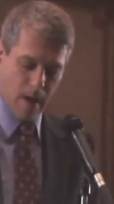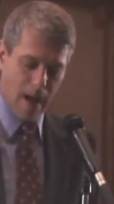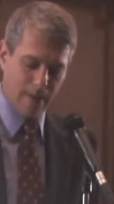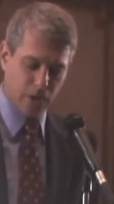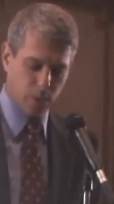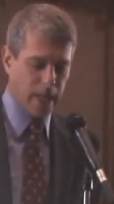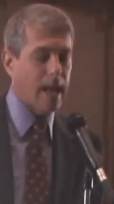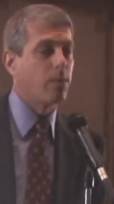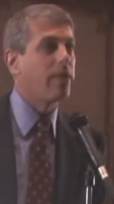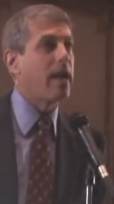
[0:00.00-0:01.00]
I just want to
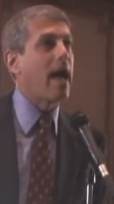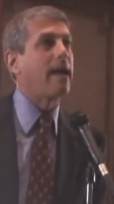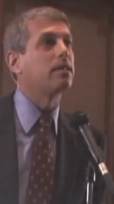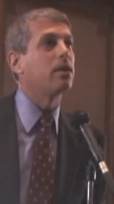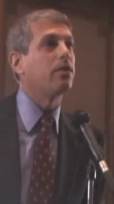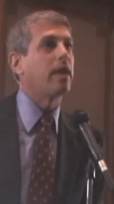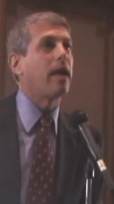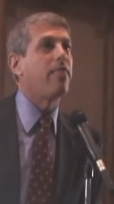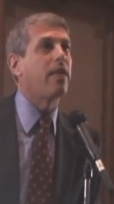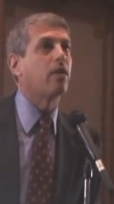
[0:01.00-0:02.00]
end with an anecdote that
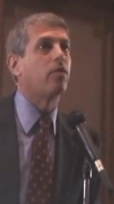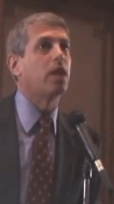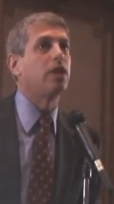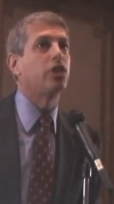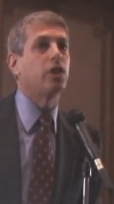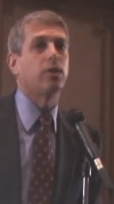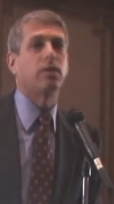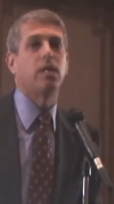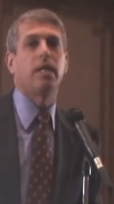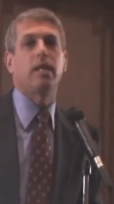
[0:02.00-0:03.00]
I think really
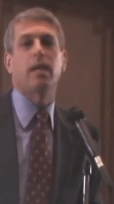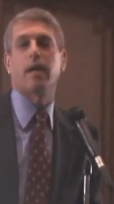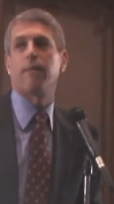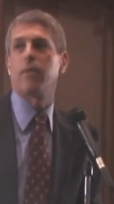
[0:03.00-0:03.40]
shows the, uh,